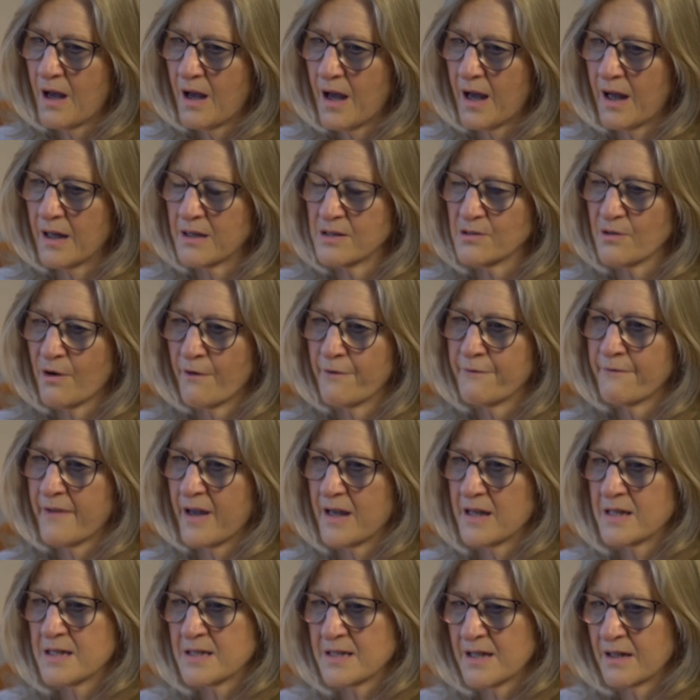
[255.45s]
and are
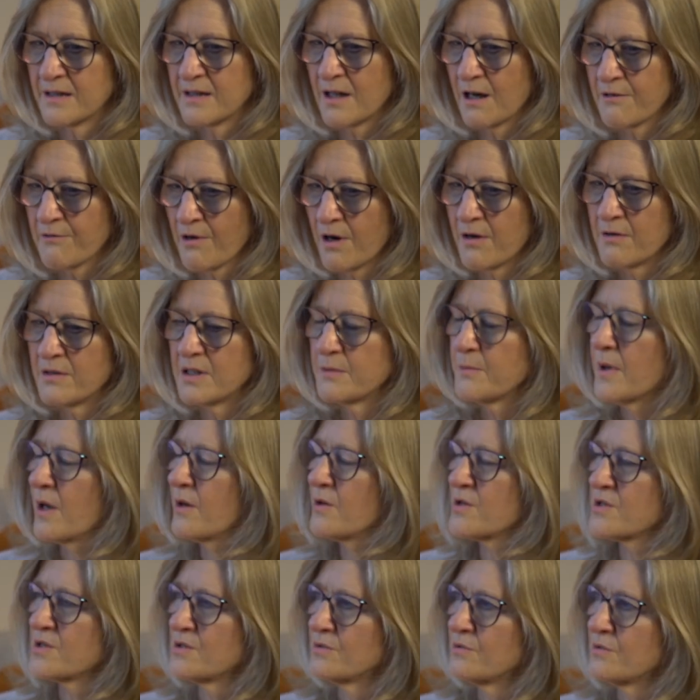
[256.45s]
facing their own
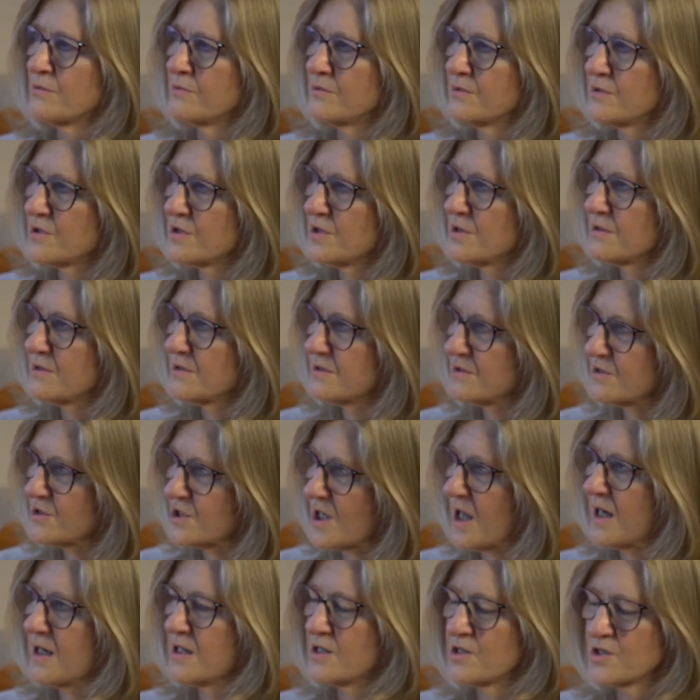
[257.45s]
emotional
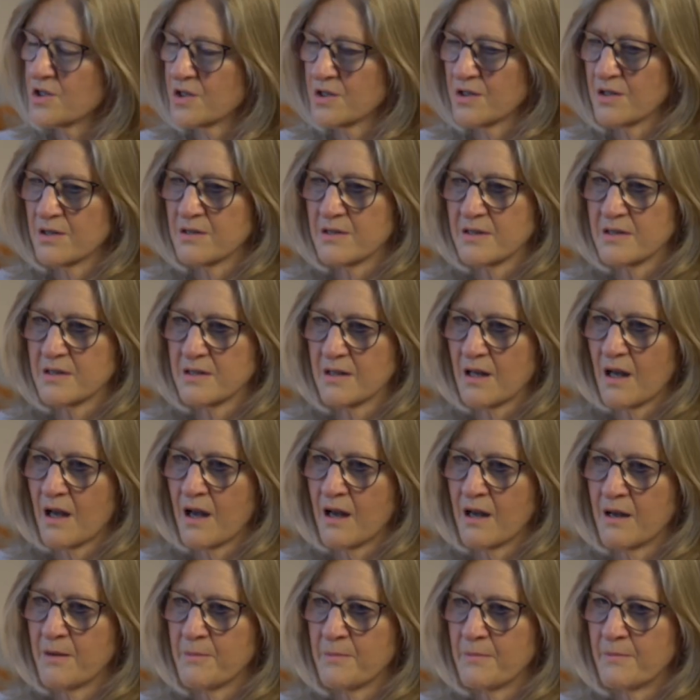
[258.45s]
challenges
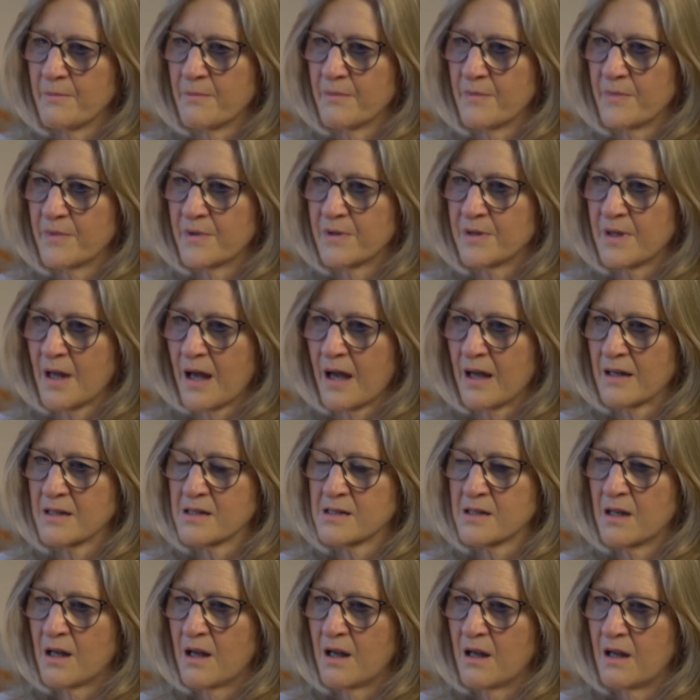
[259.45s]

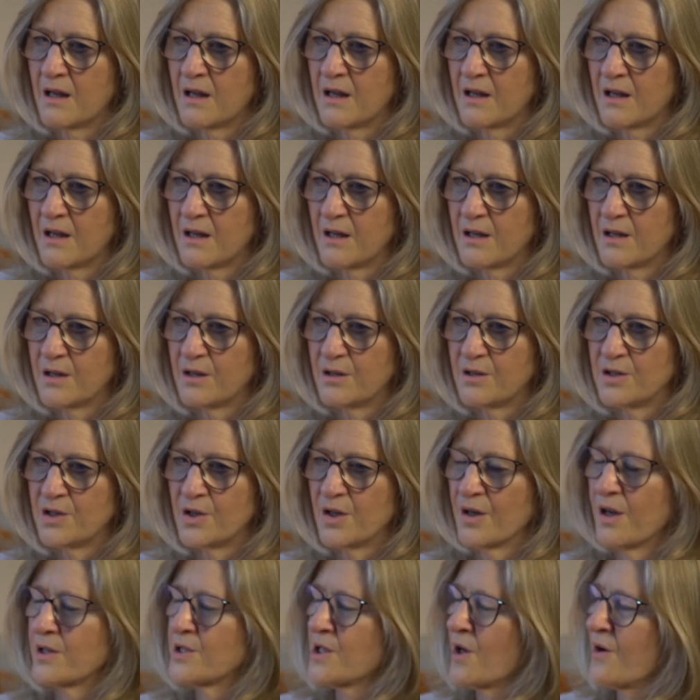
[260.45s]
that
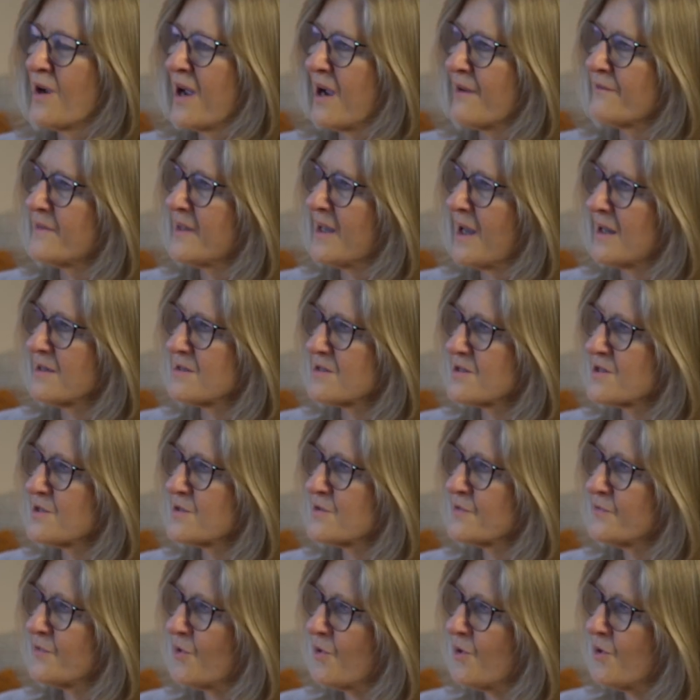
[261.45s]
you don't have the answers
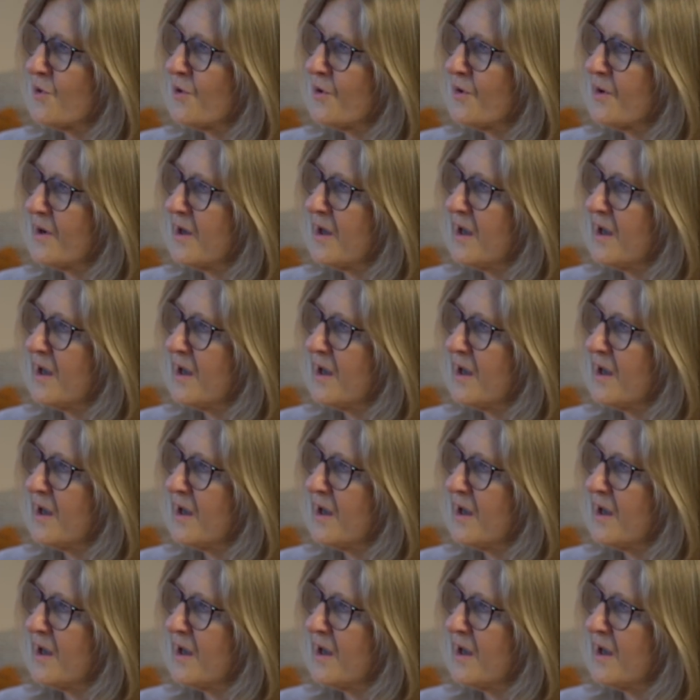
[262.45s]
for.